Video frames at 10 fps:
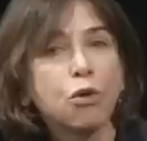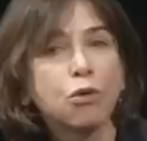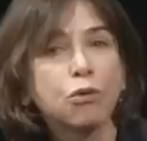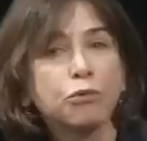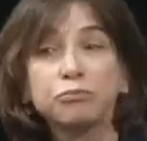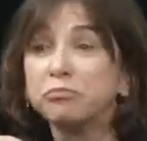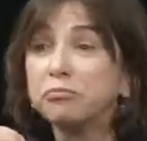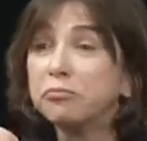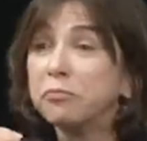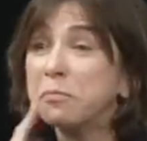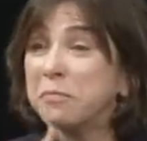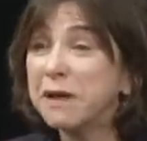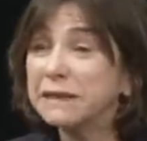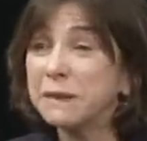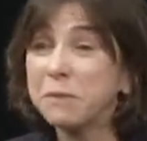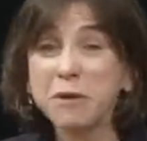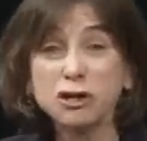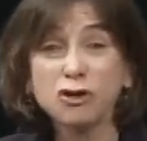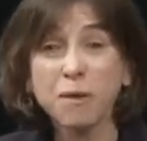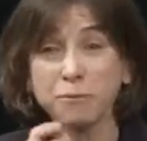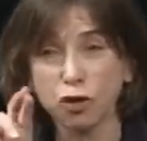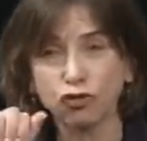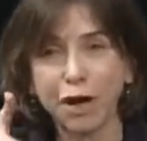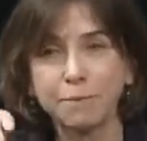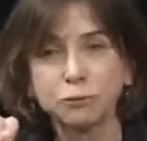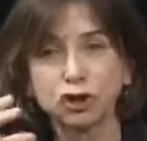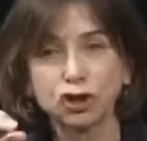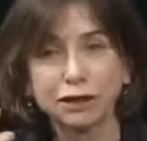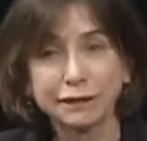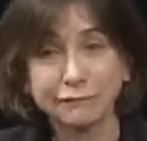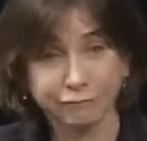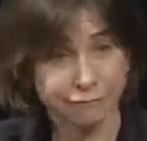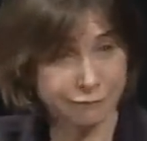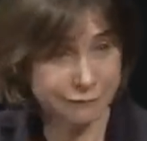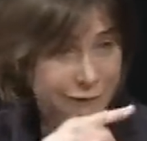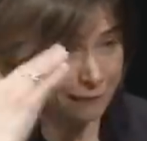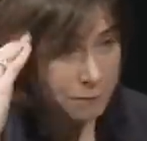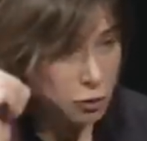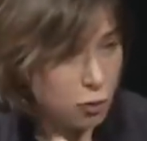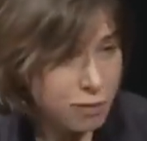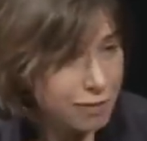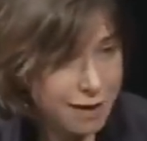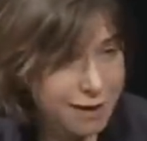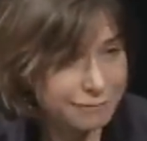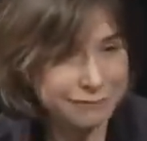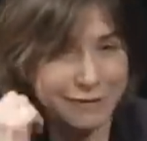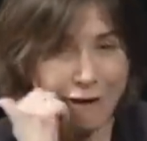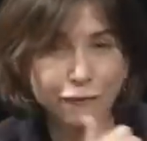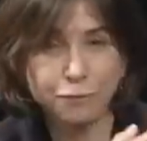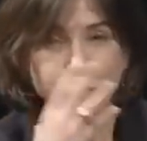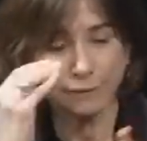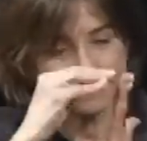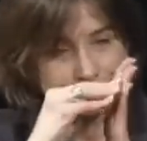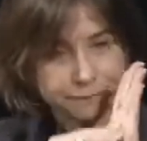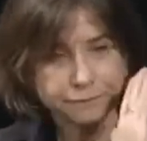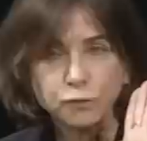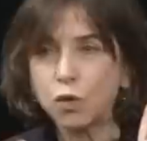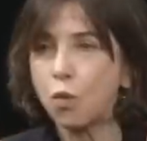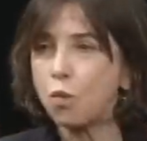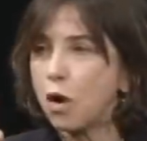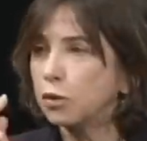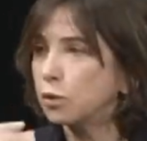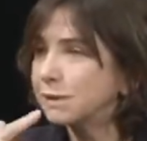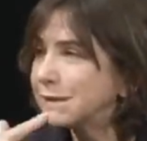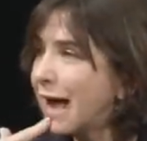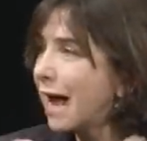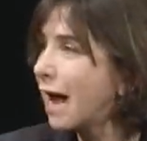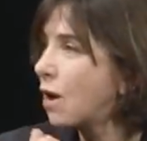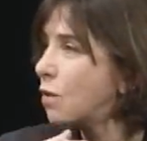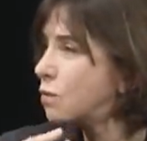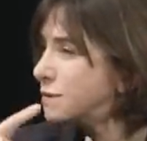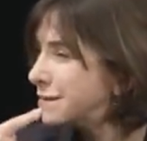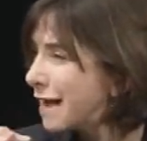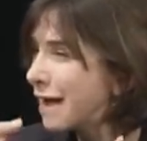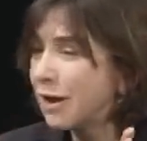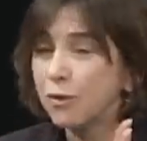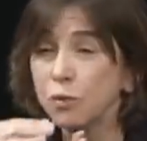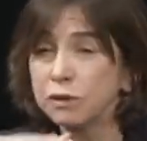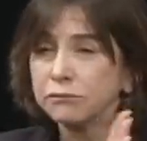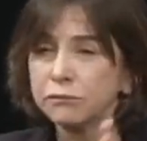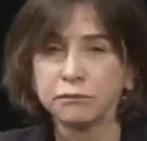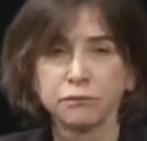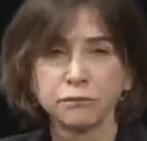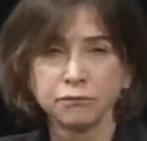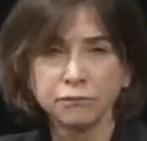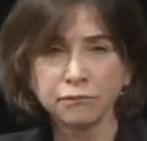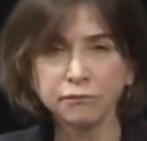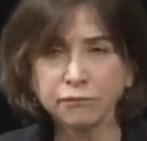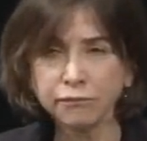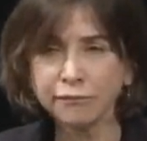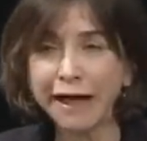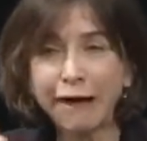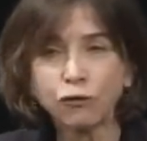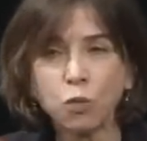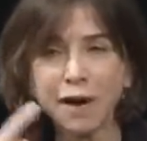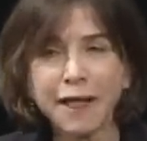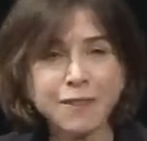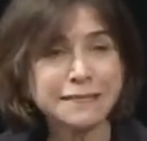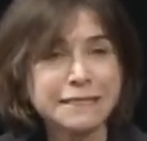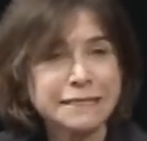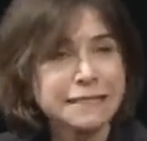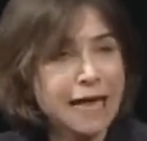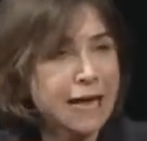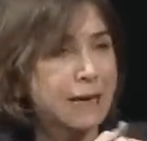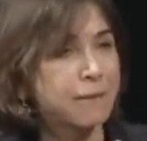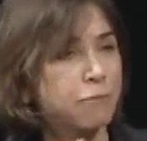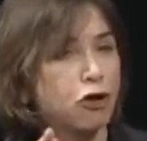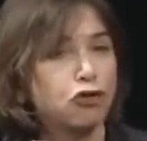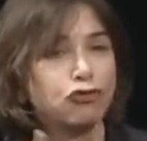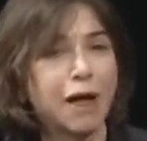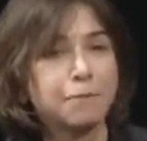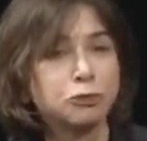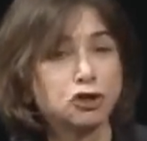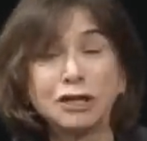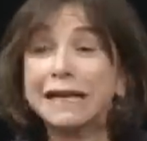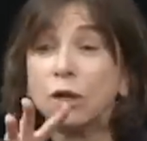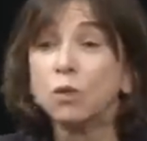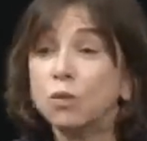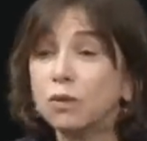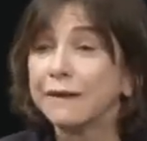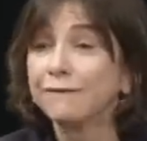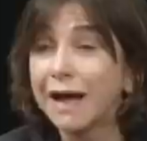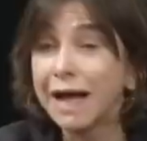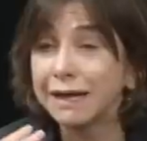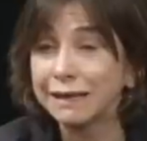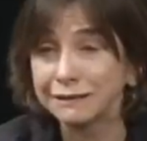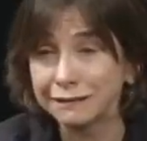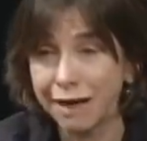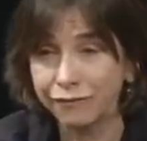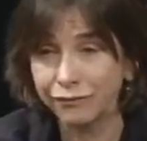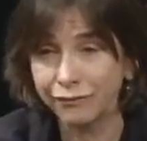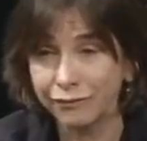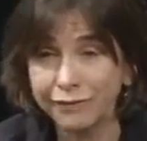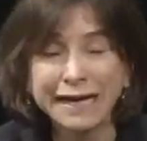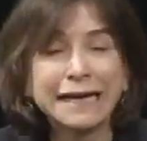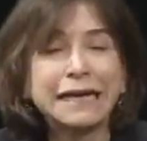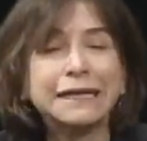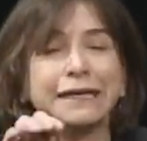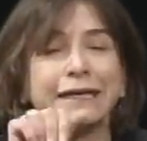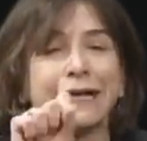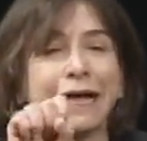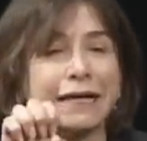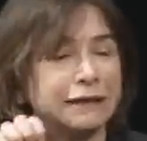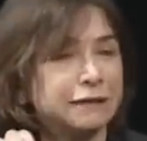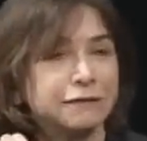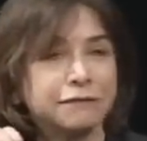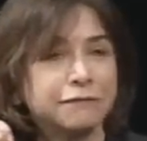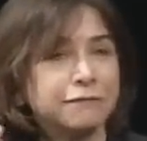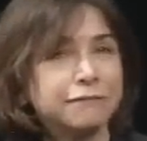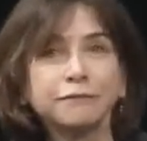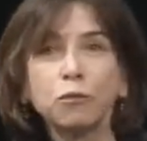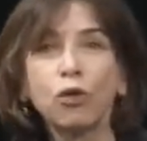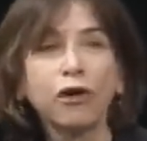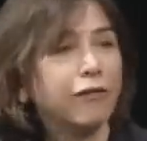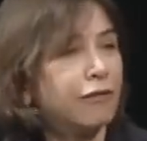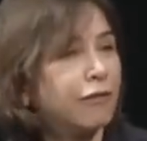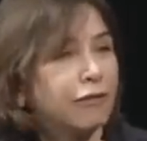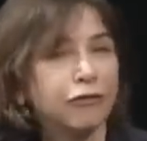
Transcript: had different characteristics and personalities. And my job was creating a rap sheet. You know what that is? It's, I would say every morning I would say, What is our message for today? And I would hand it out to everybody so we all had the same message, including faculty and staff,